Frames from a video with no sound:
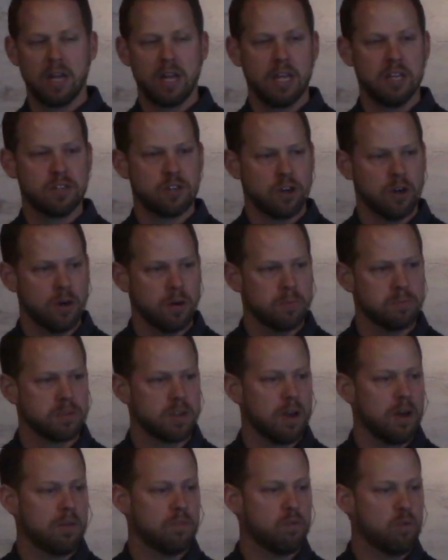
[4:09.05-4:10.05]
in terms
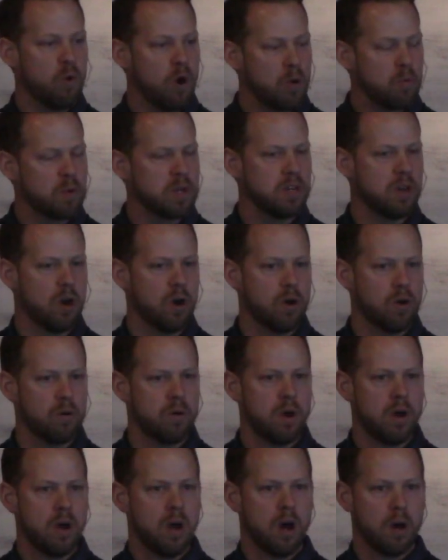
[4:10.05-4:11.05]
of what we
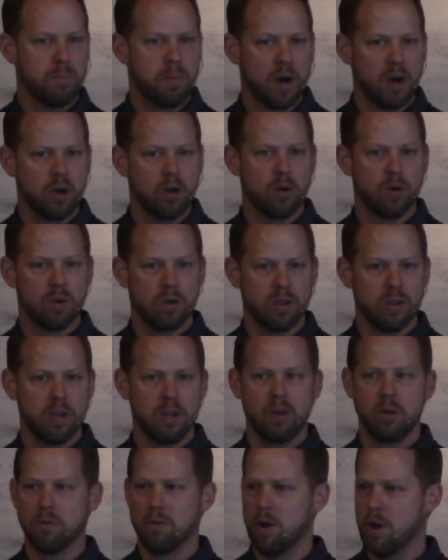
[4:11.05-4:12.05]
know about
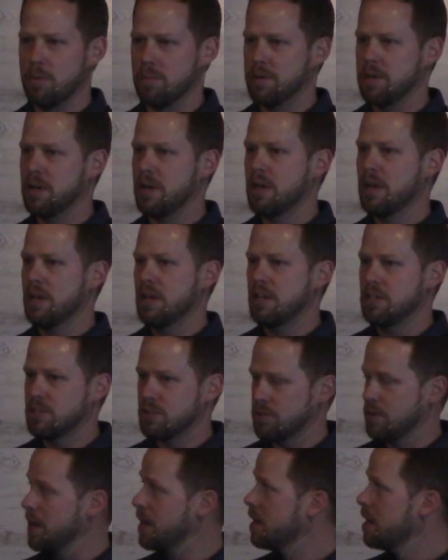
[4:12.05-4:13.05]
early Roman
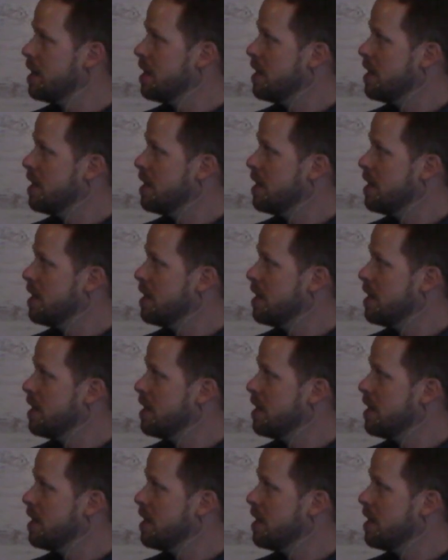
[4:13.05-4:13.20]
history.